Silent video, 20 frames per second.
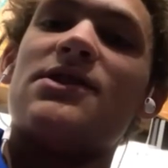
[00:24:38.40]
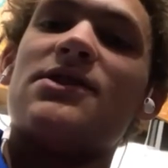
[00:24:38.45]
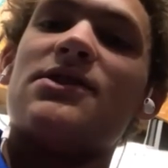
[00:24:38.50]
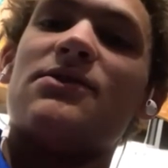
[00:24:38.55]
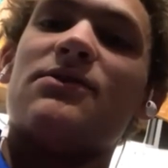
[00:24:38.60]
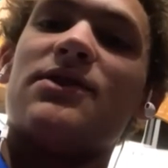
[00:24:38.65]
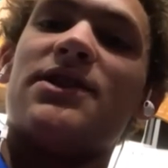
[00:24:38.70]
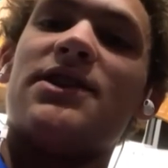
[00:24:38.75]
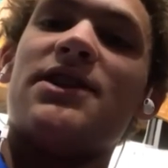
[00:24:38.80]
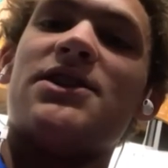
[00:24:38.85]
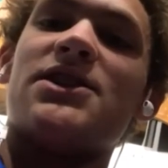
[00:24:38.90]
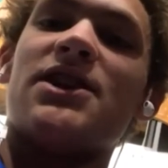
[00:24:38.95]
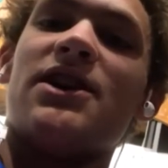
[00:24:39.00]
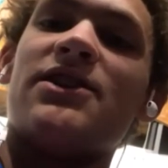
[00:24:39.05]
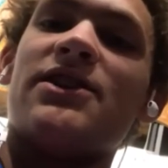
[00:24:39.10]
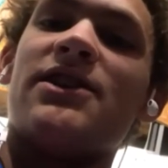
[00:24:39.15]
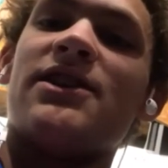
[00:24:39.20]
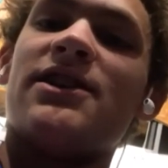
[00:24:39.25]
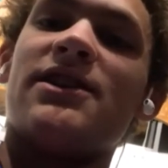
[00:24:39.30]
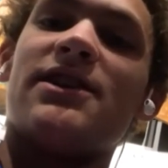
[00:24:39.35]
with each
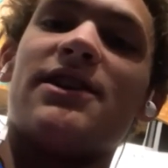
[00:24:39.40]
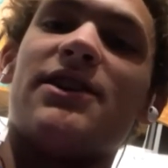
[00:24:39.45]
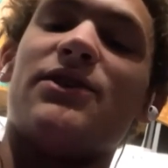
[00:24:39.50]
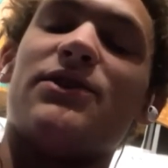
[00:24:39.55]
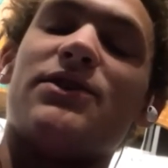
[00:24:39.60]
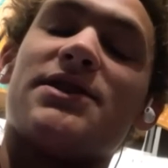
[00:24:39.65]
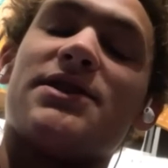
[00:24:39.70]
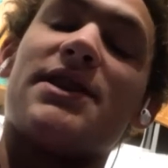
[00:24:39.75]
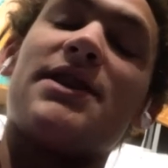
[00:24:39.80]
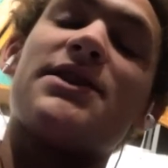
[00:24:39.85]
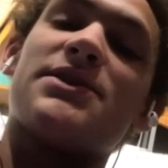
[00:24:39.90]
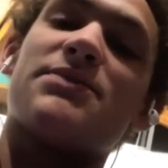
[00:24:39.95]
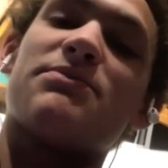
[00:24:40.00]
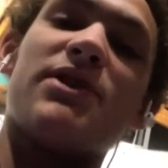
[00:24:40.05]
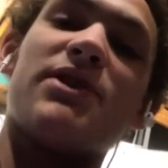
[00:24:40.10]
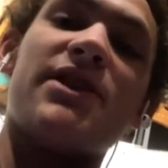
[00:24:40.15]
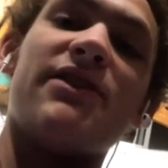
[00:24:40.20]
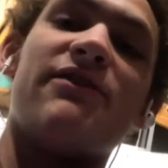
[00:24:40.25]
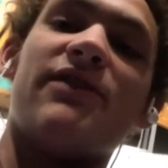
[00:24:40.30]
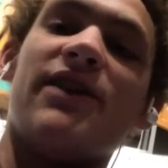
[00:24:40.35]
other. It's
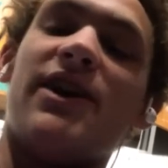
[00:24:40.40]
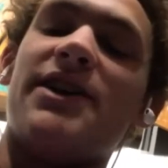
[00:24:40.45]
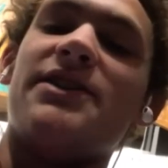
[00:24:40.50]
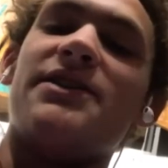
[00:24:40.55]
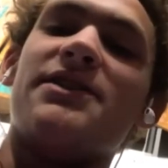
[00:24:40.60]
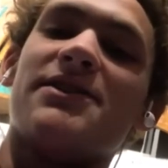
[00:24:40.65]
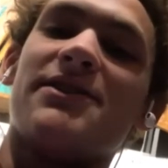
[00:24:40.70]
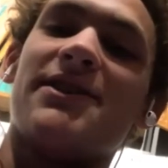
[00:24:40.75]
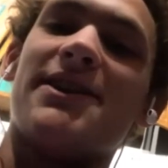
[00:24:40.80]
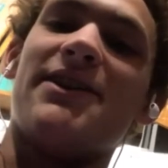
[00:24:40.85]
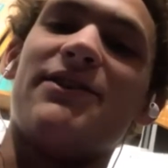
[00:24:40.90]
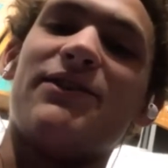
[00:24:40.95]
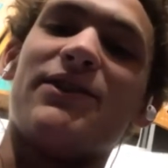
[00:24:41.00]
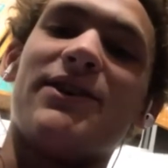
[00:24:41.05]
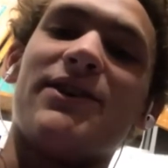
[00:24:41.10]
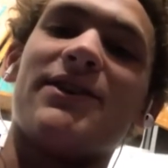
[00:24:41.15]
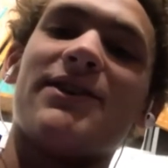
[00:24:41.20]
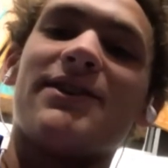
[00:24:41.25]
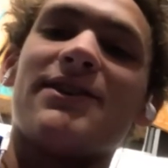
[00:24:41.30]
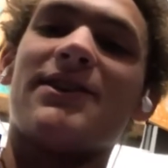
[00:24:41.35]
pretty fun
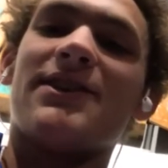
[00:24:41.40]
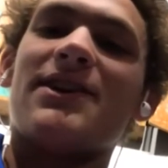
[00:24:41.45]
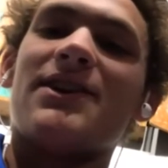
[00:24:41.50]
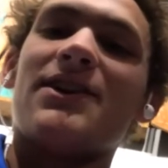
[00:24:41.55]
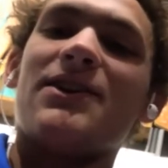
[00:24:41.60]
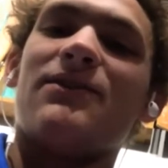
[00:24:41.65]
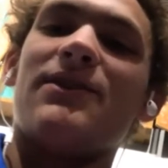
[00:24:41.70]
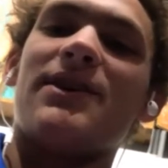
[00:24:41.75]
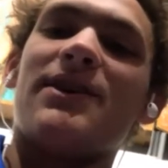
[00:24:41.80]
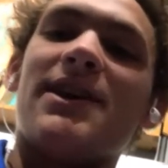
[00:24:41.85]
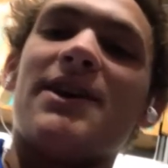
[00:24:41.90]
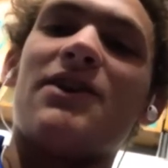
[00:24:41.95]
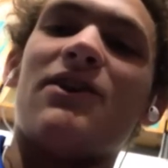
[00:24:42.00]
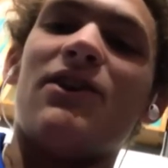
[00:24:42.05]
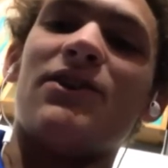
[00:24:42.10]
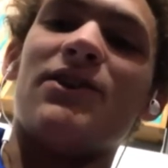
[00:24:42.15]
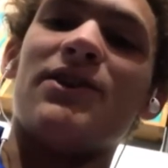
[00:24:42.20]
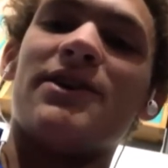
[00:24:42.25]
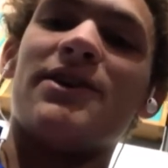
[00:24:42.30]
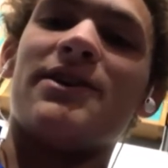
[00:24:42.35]
whenever we get
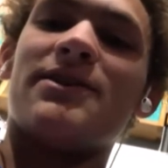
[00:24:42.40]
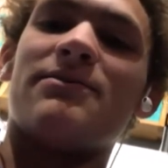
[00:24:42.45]
all the